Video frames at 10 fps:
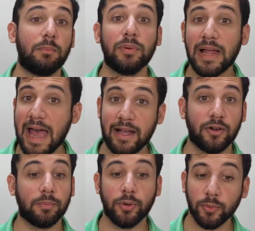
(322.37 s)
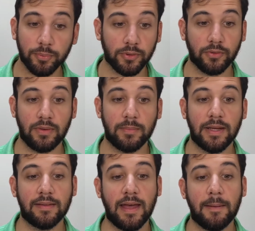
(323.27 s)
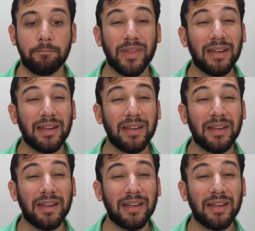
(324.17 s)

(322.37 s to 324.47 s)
black or purple or something like that.